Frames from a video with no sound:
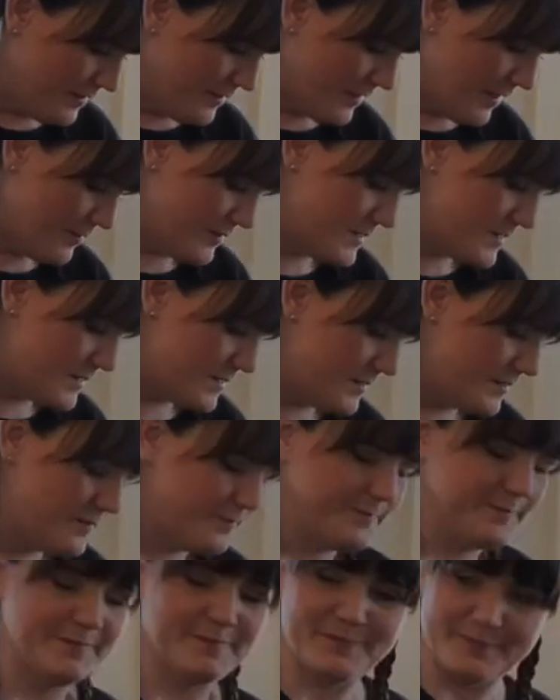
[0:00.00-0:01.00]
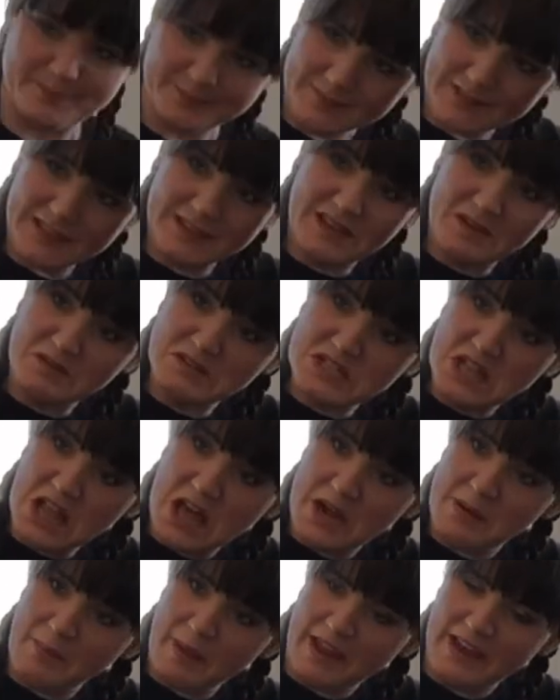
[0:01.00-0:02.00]
That was a
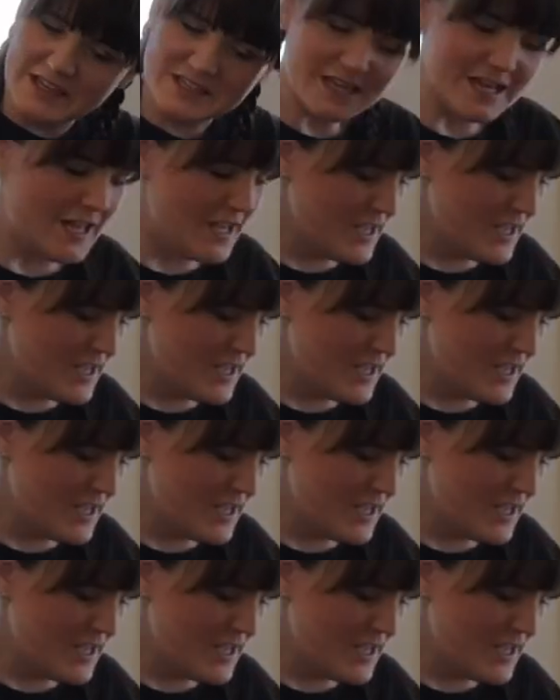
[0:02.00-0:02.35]
lot of paint.